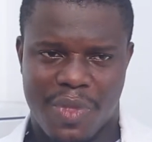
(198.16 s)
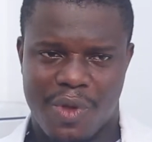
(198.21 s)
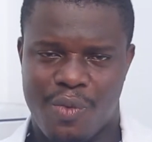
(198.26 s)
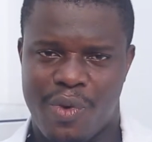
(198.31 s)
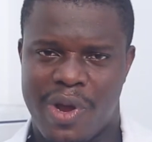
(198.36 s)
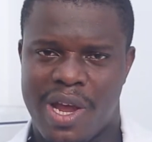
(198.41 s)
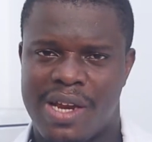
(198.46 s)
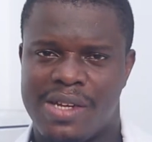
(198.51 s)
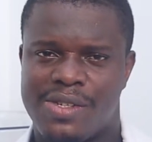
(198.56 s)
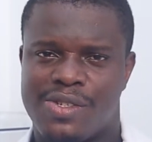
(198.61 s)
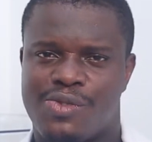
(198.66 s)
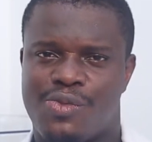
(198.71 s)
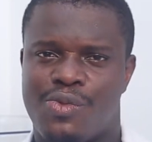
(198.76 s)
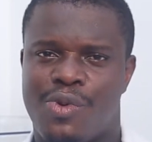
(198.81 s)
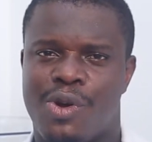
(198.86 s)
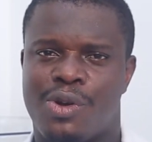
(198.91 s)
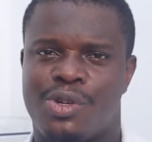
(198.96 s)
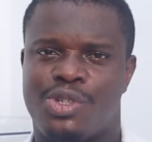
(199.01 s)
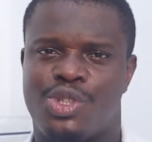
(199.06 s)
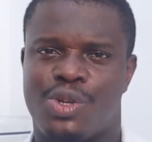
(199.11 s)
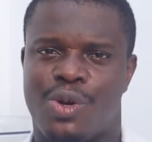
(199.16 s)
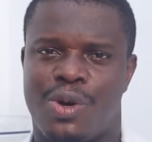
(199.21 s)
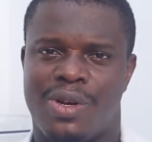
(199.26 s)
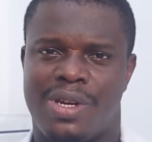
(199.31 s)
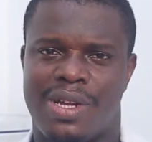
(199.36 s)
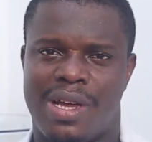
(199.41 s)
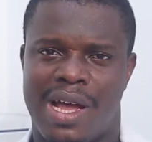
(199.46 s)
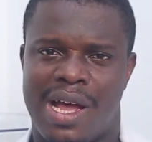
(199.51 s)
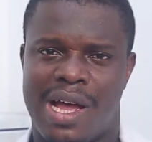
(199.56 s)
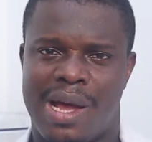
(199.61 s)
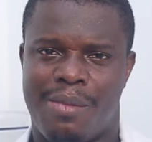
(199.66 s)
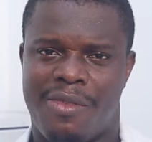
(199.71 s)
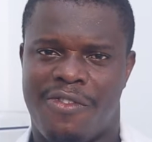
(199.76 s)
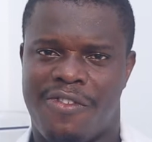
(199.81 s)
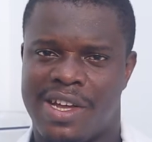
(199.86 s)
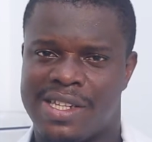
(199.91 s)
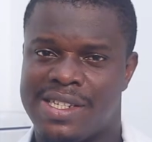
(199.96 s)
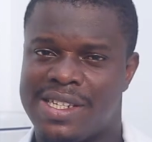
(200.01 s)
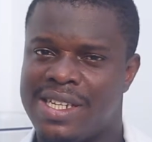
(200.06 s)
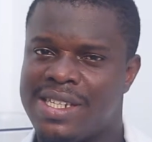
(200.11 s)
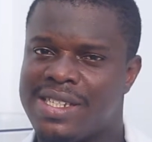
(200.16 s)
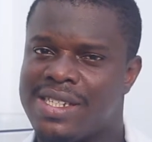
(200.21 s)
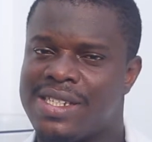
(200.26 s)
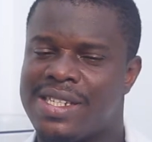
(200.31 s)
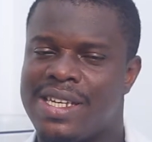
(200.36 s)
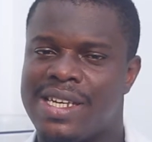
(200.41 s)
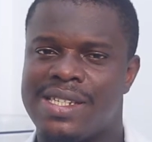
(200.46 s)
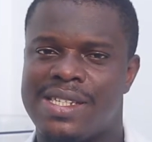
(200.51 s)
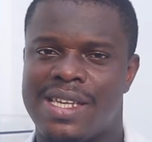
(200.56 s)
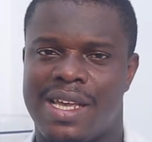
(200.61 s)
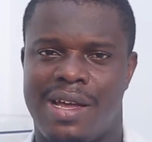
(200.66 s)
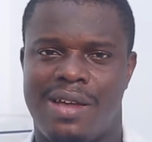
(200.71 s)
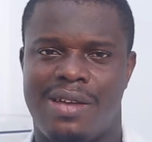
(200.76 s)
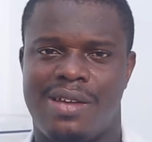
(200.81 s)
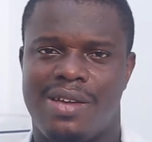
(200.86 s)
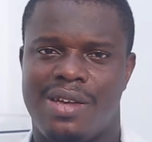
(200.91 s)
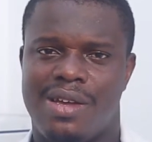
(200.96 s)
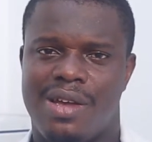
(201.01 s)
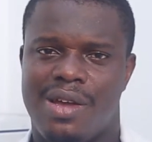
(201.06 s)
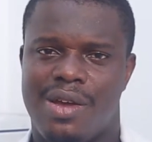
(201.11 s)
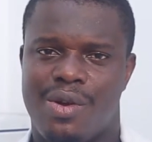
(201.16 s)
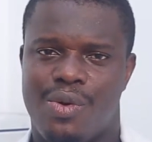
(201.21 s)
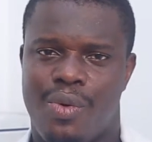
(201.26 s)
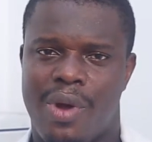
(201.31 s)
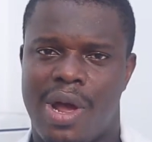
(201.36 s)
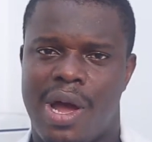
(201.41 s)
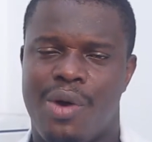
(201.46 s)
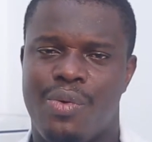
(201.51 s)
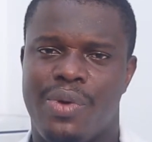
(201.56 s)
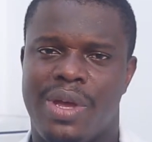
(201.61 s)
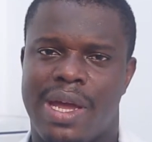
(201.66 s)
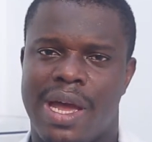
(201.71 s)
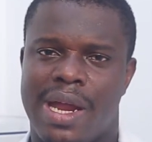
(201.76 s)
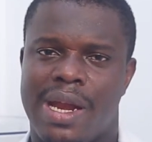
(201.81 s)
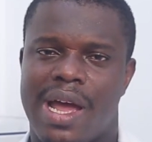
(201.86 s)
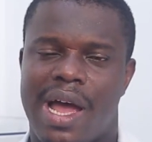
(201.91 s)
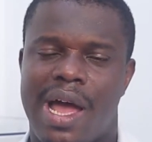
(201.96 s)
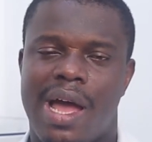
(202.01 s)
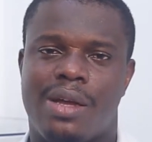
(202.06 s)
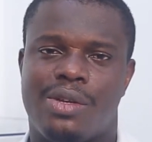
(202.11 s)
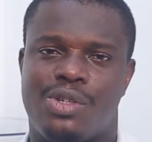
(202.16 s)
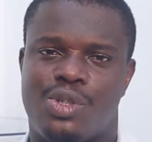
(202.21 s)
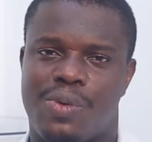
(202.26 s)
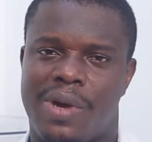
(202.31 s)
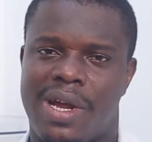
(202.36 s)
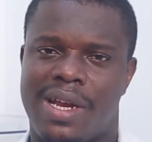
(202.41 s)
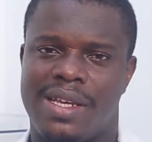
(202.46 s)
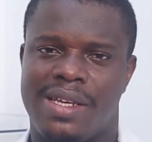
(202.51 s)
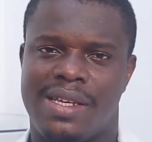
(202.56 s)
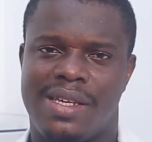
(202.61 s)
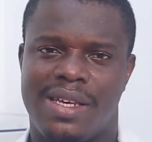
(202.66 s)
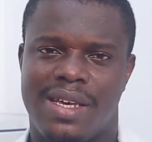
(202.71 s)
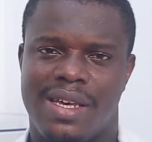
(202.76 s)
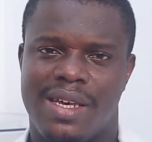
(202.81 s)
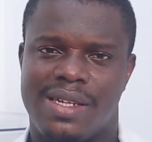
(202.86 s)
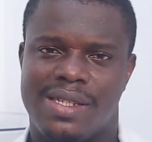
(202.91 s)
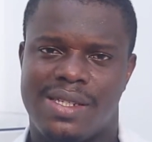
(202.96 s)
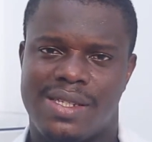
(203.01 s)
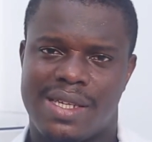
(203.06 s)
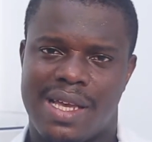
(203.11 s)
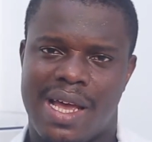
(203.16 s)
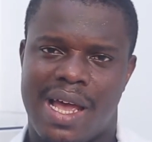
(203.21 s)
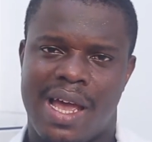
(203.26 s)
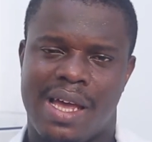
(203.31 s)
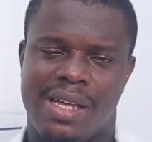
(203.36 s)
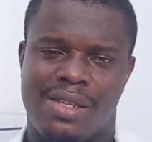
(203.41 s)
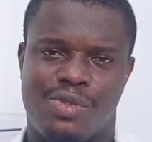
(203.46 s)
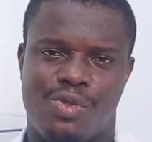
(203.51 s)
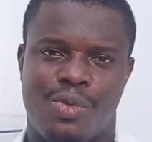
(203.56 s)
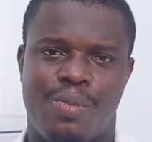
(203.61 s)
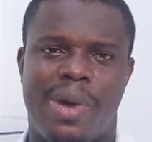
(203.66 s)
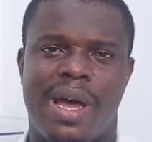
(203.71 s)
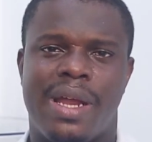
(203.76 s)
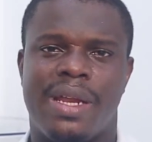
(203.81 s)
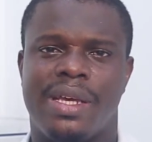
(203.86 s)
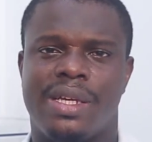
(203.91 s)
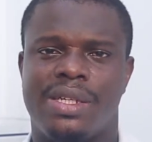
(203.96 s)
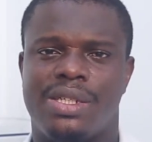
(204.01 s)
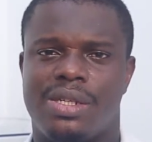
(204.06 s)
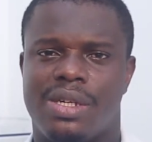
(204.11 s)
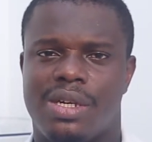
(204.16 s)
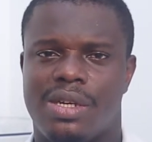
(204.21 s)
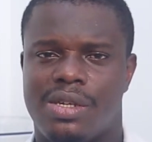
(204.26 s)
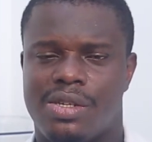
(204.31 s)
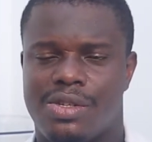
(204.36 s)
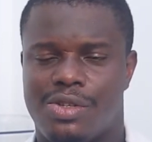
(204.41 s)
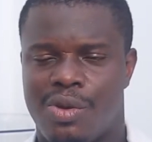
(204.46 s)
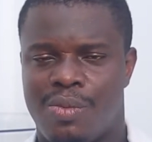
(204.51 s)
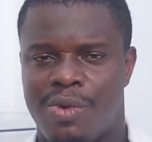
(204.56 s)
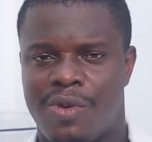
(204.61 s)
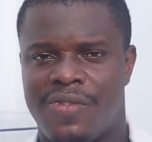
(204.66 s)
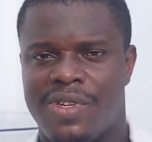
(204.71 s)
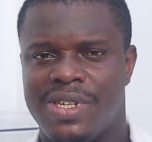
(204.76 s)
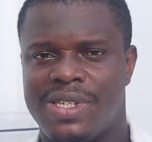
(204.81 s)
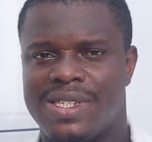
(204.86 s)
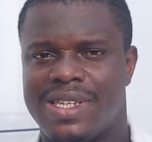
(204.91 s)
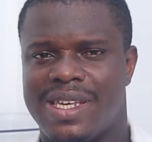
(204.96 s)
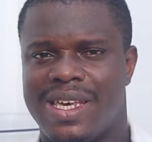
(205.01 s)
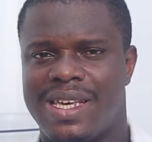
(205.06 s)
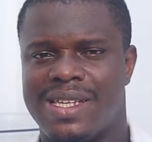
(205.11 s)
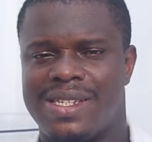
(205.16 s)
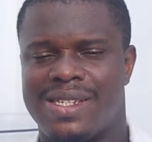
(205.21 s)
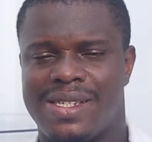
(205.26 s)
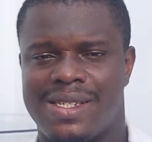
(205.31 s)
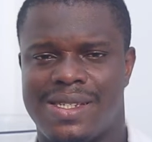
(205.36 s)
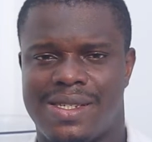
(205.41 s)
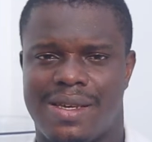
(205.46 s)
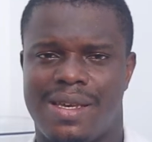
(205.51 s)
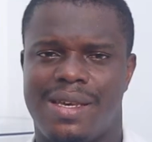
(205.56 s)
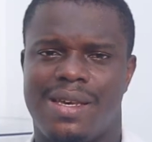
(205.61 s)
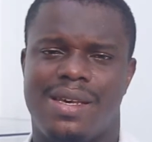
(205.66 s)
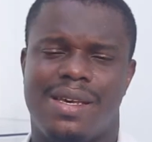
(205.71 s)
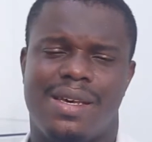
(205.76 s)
well-structured fertility center where we can actually try to manage some of these cases.